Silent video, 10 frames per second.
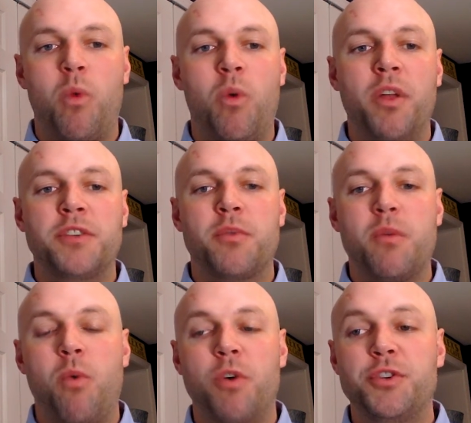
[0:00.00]
what
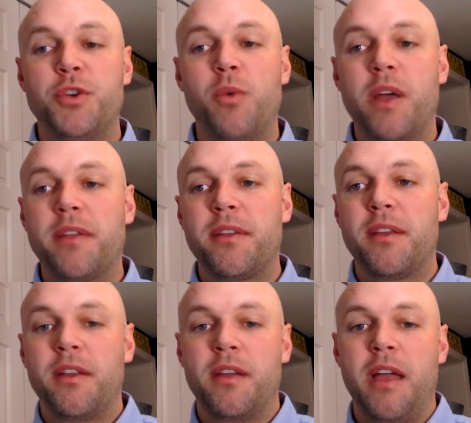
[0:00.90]
we're willing to reward
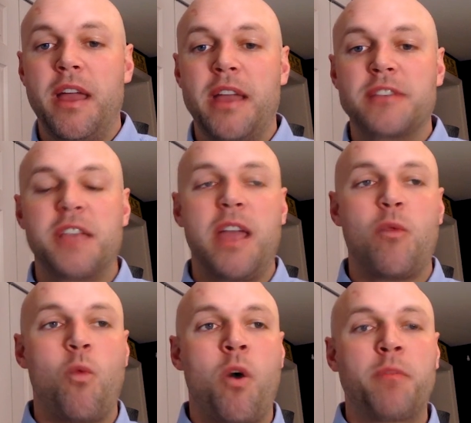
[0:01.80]
you with
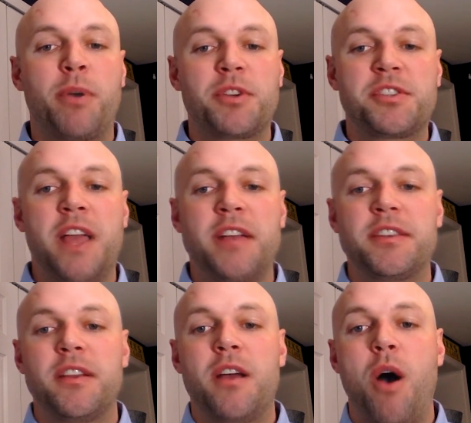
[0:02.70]
is a
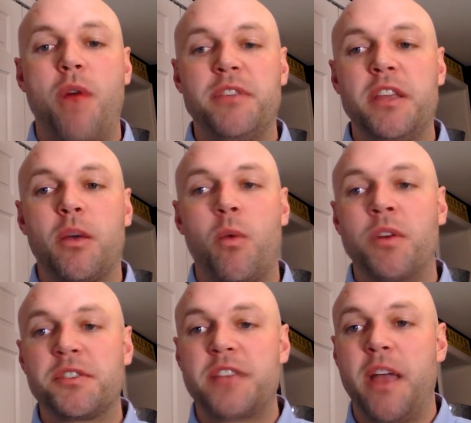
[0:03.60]
1%
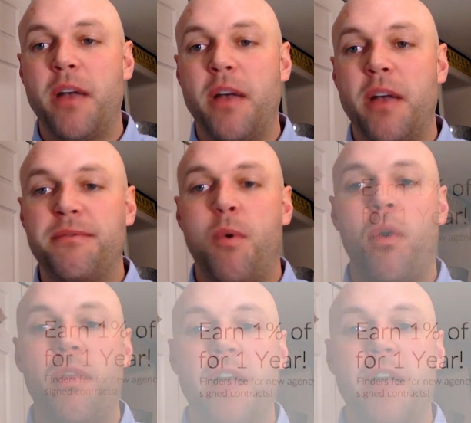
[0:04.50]
of year one sales